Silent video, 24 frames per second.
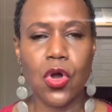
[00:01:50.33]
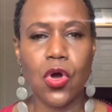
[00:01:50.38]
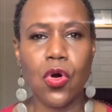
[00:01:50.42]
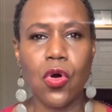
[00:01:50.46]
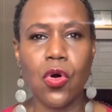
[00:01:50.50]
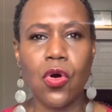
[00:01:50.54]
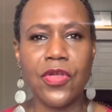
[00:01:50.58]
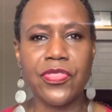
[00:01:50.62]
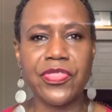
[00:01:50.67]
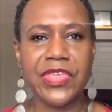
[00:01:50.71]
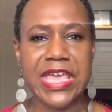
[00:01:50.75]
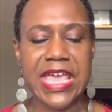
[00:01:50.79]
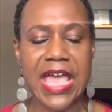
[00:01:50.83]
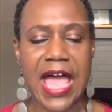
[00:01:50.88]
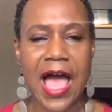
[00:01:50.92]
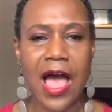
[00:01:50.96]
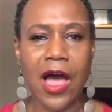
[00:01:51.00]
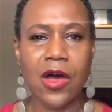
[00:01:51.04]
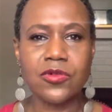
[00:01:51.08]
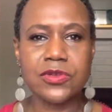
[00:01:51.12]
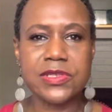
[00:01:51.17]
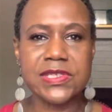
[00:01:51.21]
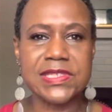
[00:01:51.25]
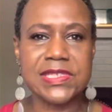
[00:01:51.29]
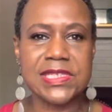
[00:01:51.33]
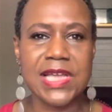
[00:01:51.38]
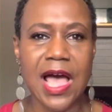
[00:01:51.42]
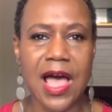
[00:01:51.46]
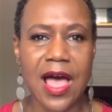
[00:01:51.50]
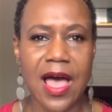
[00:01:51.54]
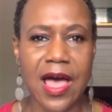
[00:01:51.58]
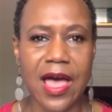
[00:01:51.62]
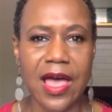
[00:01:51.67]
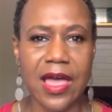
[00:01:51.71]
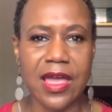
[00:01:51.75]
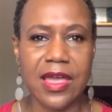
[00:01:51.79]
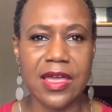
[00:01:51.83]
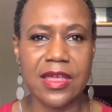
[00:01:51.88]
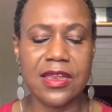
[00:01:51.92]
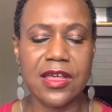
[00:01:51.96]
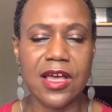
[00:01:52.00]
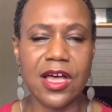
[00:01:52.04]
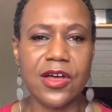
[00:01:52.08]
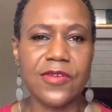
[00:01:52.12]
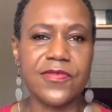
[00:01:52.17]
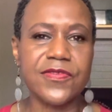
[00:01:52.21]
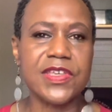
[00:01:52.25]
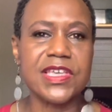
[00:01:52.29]
on the outside
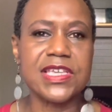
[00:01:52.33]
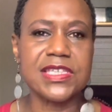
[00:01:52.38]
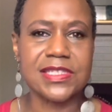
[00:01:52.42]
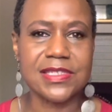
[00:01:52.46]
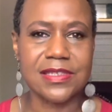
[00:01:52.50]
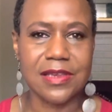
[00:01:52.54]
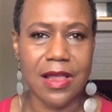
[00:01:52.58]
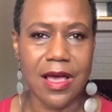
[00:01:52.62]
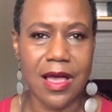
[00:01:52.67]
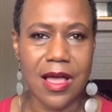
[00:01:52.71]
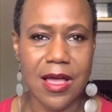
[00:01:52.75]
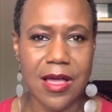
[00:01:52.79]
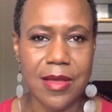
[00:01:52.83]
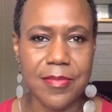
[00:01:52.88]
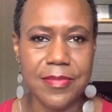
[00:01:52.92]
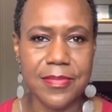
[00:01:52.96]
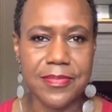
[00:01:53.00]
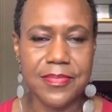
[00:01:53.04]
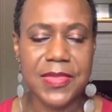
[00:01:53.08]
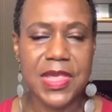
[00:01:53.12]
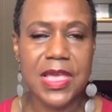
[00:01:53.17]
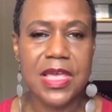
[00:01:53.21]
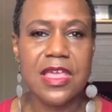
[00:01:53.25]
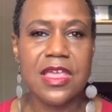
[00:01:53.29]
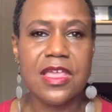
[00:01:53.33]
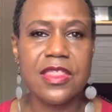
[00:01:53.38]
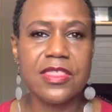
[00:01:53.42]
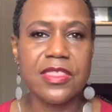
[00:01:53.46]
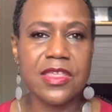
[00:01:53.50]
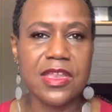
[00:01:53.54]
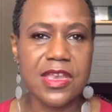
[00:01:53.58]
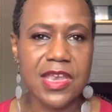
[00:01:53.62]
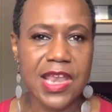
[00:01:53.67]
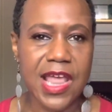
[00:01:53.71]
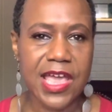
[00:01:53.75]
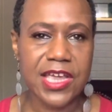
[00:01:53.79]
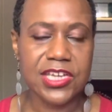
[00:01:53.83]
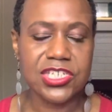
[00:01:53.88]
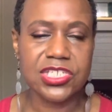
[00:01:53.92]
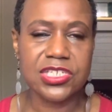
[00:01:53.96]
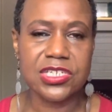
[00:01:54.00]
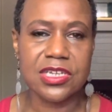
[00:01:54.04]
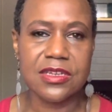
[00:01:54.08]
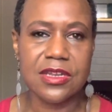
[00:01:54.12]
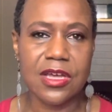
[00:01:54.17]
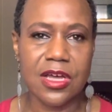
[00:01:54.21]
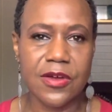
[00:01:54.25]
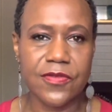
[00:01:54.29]
of Islam, the
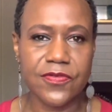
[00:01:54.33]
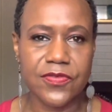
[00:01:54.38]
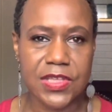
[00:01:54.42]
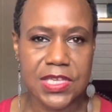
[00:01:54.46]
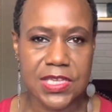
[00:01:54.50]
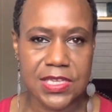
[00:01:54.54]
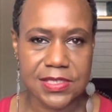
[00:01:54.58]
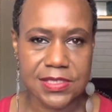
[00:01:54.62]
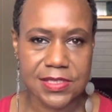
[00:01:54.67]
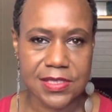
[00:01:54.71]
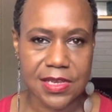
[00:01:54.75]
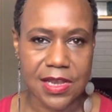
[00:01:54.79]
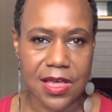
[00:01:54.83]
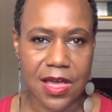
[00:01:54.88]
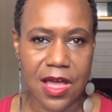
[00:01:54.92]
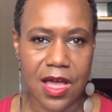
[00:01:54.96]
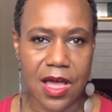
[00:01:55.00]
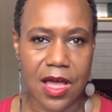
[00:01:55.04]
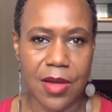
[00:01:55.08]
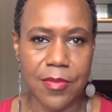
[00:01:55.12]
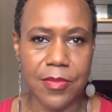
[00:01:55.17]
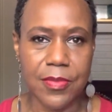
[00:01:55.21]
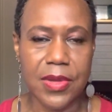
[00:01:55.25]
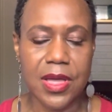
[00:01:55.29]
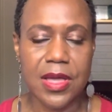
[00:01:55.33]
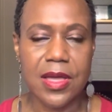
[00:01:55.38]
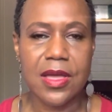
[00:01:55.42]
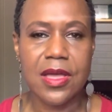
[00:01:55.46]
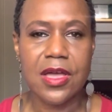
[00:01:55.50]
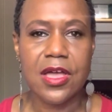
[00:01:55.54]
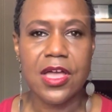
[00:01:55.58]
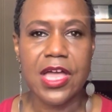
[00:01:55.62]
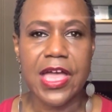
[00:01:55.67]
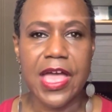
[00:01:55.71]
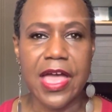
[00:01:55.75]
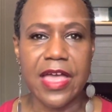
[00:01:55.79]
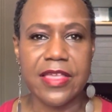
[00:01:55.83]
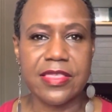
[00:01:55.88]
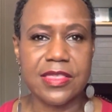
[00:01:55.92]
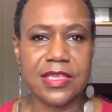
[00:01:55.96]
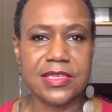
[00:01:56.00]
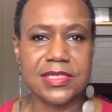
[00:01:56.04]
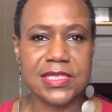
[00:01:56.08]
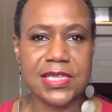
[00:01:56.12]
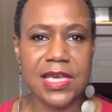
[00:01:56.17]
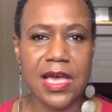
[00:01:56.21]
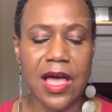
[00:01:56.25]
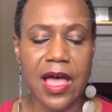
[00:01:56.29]
Nation of Islam, at the
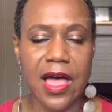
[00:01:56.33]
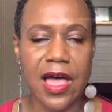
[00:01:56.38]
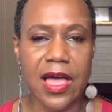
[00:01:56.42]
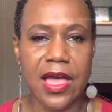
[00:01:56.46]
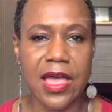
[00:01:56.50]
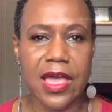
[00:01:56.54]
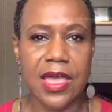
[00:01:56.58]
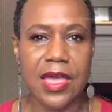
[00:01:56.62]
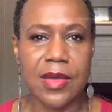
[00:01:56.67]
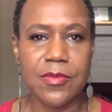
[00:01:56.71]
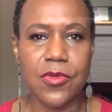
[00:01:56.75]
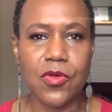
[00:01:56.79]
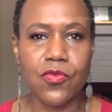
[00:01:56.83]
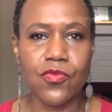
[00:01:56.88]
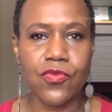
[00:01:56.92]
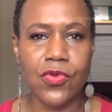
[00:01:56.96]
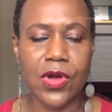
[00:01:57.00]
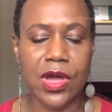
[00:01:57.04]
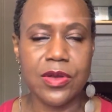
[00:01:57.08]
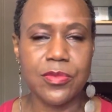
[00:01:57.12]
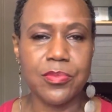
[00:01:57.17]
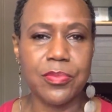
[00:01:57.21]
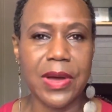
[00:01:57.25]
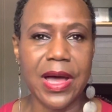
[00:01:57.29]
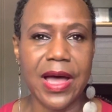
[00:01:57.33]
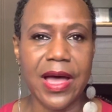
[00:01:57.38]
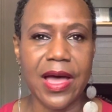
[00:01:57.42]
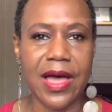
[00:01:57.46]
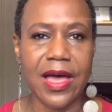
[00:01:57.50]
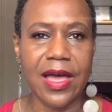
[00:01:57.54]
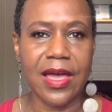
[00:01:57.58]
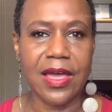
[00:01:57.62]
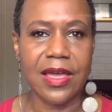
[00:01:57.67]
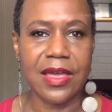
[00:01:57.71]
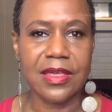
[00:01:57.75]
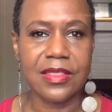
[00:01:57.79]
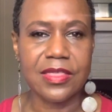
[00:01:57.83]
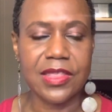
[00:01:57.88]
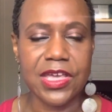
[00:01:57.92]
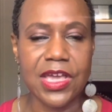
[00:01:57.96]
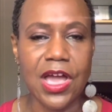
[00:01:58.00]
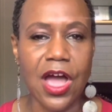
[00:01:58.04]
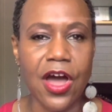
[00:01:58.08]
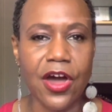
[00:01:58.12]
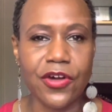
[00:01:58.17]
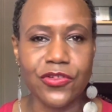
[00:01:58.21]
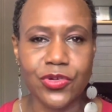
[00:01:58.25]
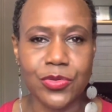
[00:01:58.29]
time run by the
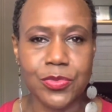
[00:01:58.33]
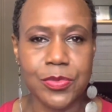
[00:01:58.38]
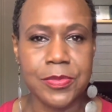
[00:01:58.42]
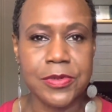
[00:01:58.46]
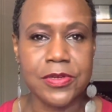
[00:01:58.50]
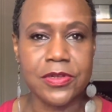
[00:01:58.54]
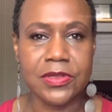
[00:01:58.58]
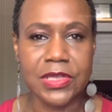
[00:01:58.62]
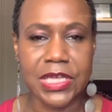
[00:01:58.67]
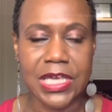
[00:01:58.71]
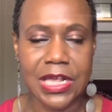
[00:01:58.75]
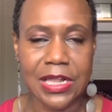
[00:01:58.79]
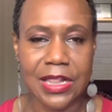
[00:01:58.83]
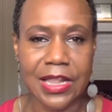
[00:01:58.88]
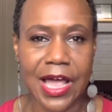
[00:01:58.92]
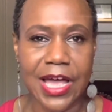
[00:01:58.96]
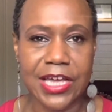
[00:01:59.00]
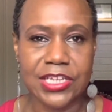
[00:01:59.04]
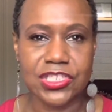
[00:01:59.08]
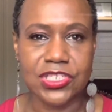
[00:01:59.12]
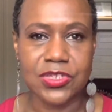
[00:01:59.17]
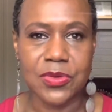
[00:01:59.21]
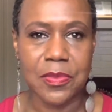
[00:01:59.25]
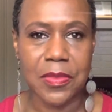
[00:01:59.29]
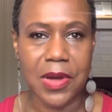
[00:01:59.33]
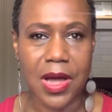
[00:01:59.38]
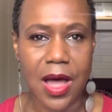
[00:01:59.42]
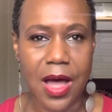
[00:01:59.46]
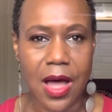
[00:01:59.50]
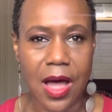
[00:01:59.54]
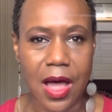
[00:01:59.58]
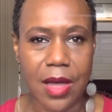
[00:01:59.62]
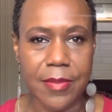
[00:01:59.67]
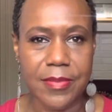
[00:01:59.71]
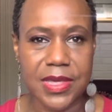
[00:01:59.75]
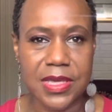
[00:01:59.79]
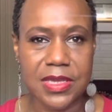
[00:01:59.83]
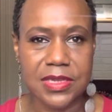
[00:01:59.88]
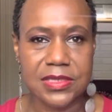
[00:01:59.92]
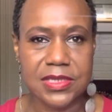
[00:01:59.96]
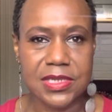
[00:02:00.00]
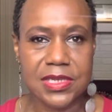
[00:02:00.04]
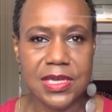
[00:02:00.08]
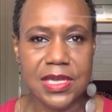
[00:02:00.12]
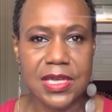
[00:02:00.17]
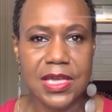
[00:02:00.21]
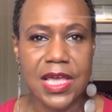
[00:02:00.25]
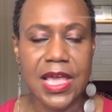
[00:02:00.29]
Honorable Elijah Muhammad,
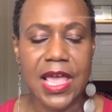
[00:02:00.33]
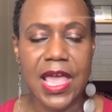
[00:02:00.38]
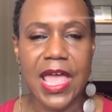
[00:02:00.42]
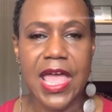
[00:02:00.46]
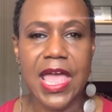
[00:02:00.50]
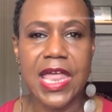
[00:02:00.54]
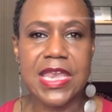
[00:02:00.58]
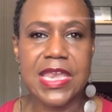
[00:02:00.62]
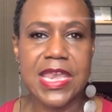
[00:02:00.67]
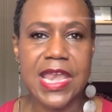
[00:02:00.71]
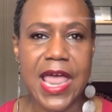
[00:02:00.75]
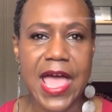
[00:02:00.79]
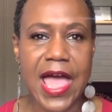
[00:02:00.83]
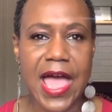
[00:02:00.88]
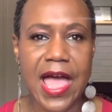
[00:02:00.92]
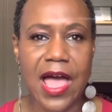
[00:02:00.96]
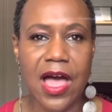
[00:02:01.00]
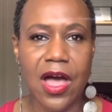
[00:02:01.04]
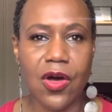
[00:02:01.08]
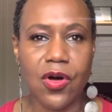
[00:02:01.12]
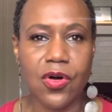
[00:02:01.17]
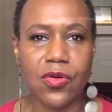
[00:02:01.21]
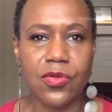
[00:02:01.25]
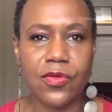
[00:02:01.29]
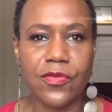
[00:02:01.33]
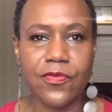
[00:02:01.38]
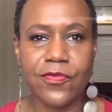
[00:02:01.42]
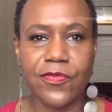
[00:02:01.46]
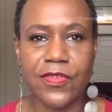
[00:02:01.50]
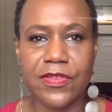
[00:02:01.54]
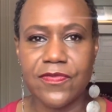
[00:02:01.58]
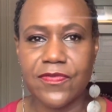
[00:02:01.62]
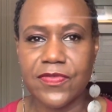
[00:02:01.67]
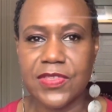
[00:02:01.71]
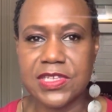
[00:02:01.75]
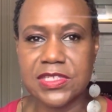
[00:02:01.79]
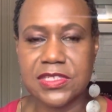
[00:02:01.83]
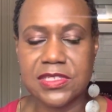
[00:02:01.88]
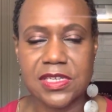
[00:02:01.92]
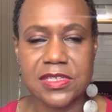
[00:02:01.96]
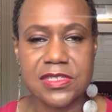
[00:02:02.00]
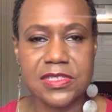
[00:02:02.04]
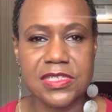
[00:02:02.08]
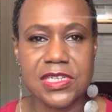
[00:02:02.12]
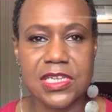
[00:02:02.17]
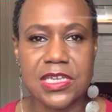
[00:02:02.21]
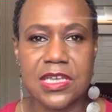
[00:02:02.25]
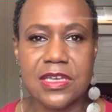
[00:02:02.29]
and now 50,
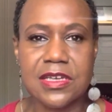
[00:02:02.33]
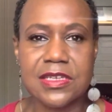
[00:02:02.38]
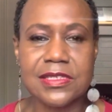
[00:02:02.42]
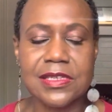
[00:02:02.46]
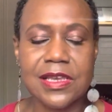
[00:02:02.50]
60 years